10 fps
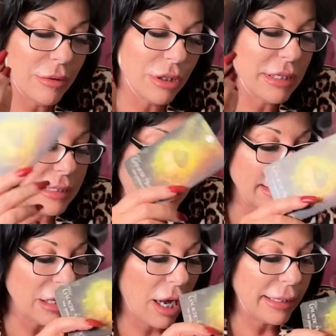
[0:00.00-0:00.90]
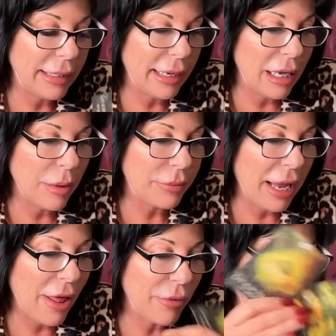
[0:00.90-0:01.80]
was going to say is lining up,
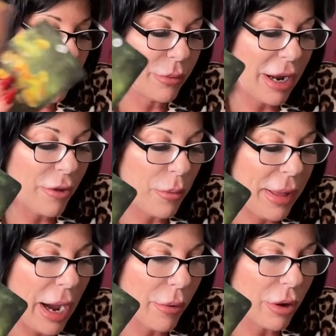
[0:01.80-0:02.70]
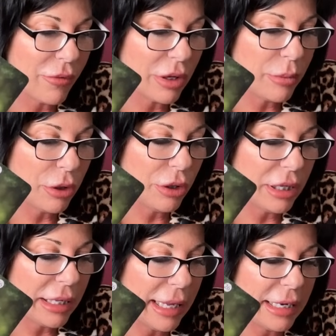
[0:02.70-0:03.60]
gathering around the power of
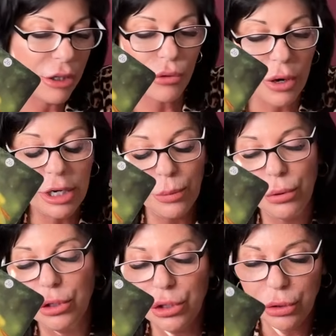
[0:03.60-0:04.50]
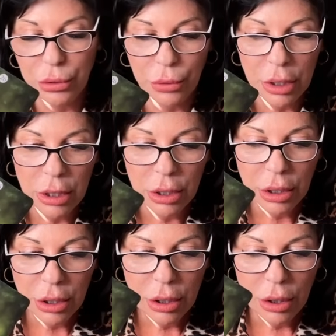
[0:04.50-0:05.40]
community, and is trying to push you
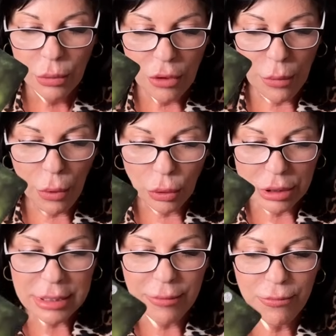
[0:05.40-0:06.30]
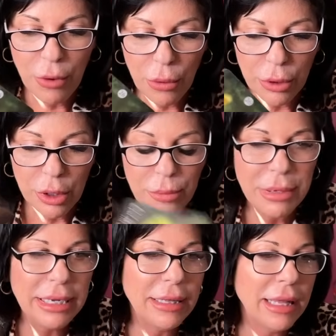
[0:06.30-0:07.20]
with a bold step forward,
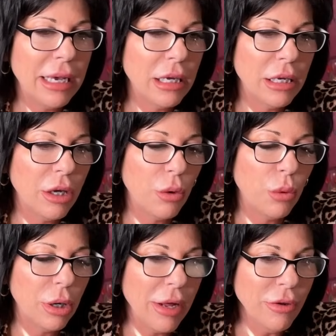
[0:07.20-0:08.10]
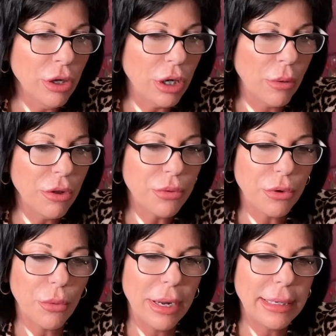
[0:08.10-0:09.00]
meaning that whatever you're going
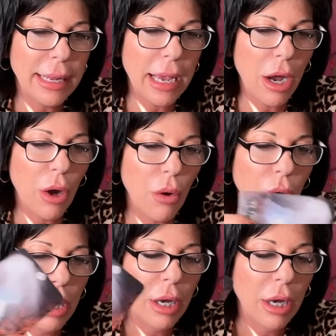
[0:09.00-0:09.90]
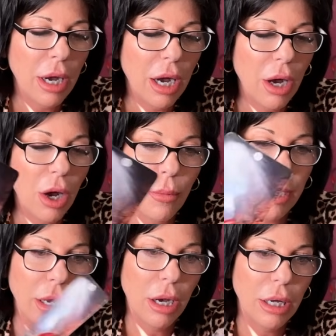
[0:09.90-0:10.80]
through right now, oh my
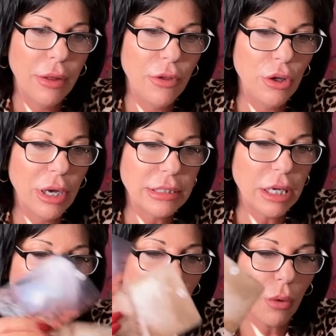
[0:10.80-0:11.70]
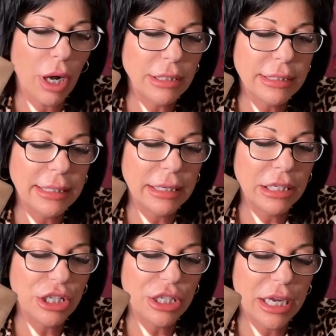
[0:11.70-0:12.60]
God, and then you guys got the crossing
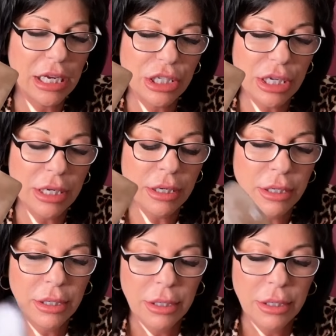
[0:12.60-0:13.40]
initiation.